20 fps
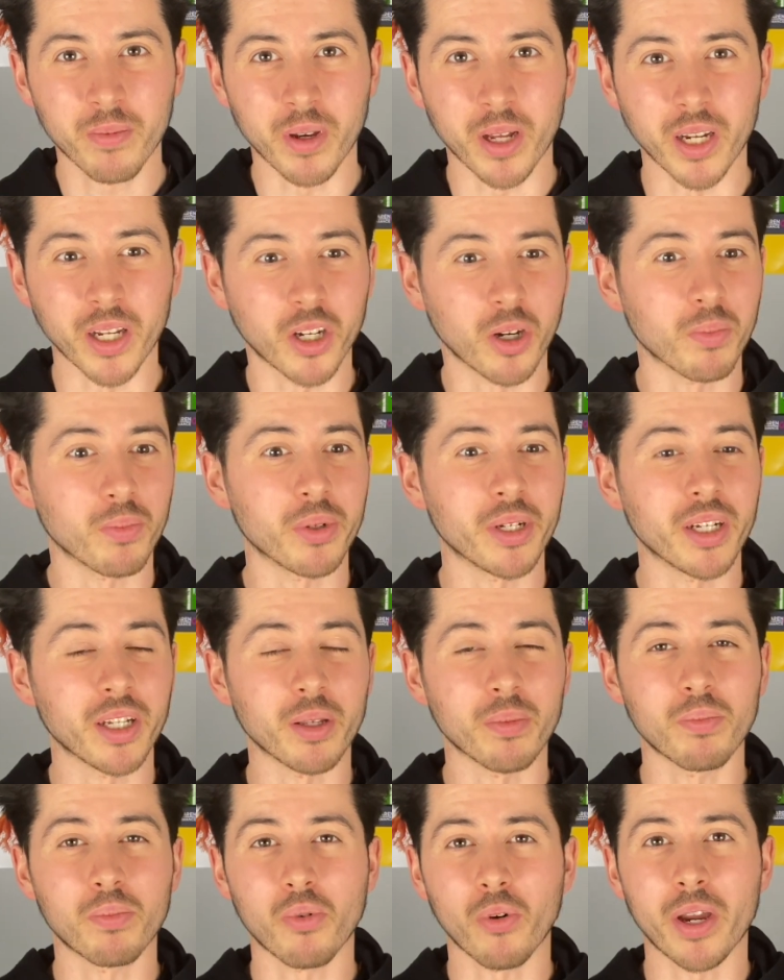And it completely
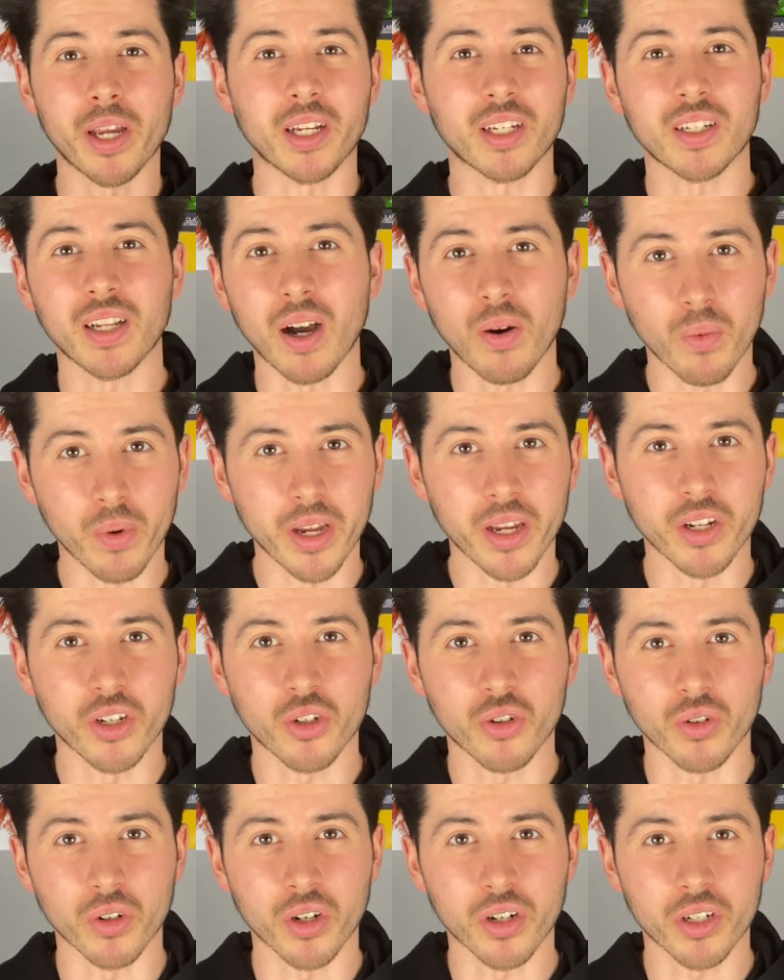breaks that wage
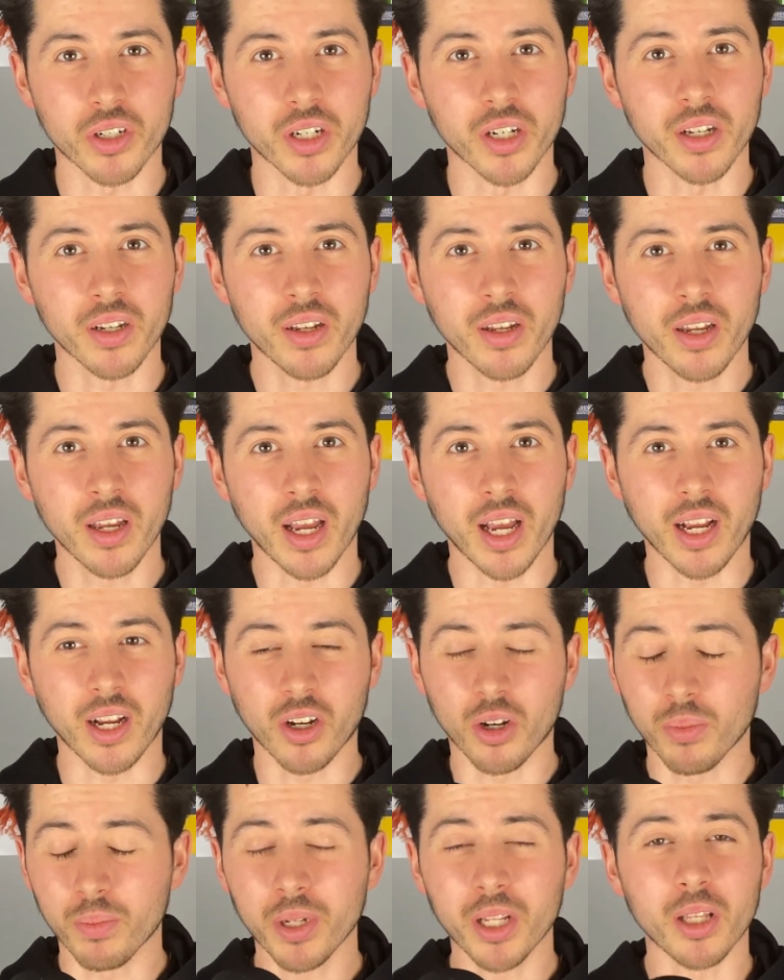structure and
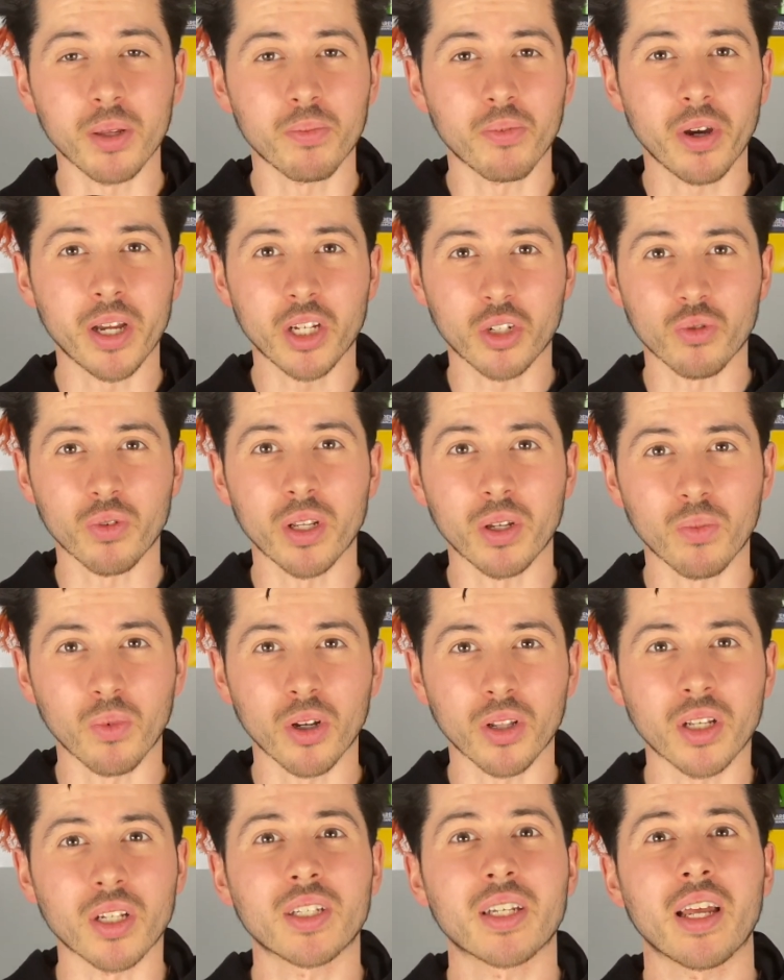completely breaks really what
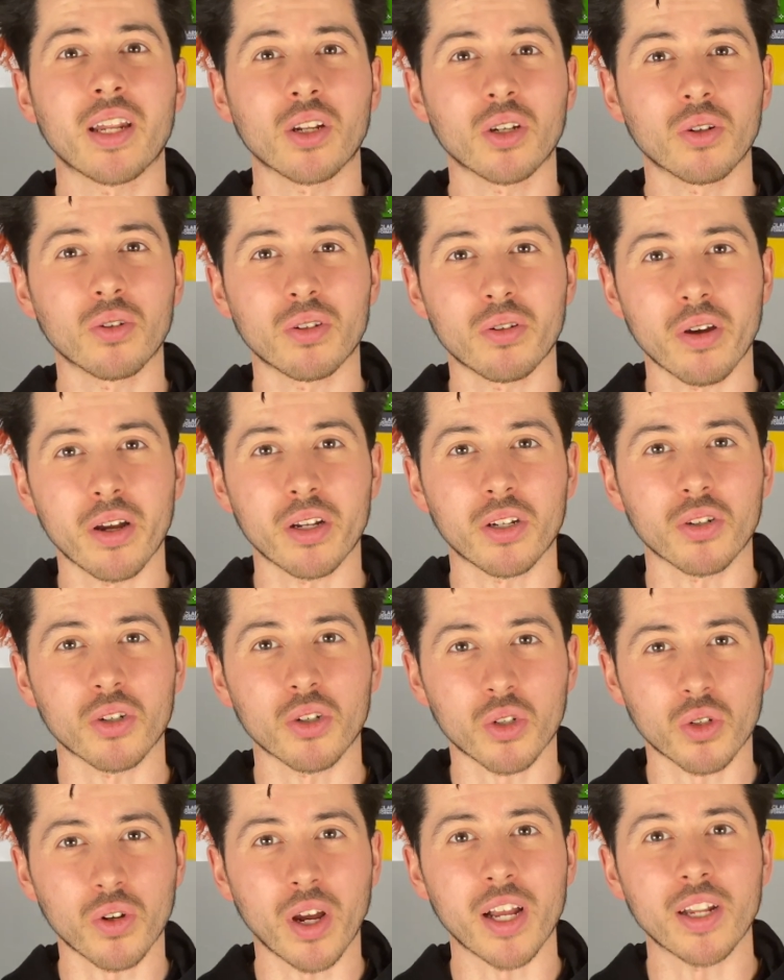the technical director is
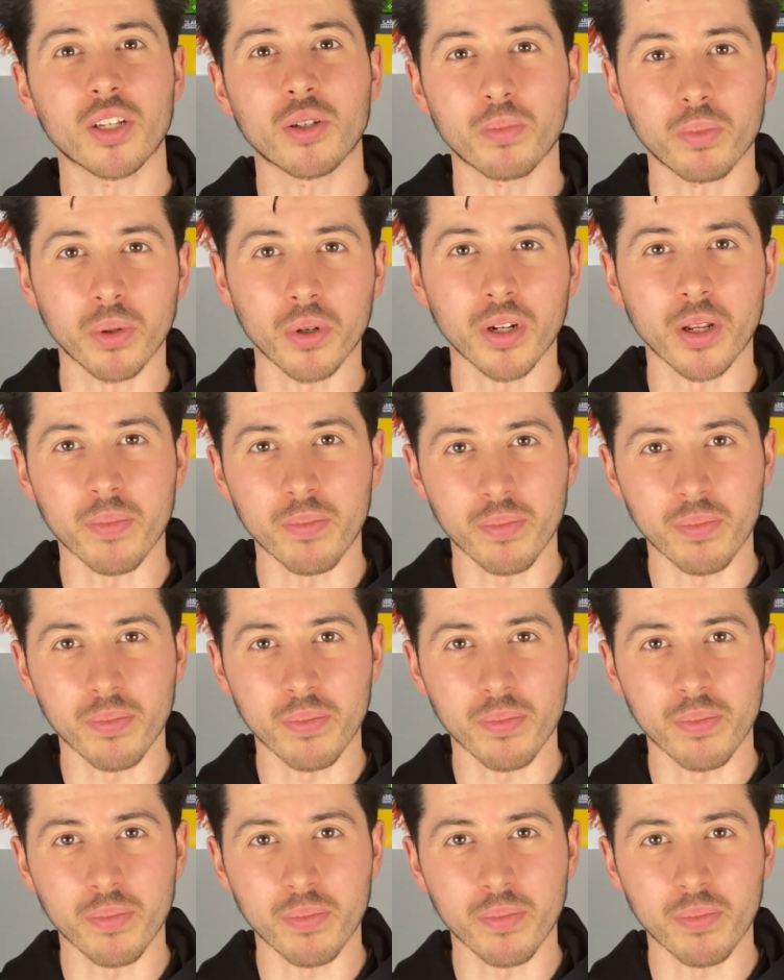trying to put in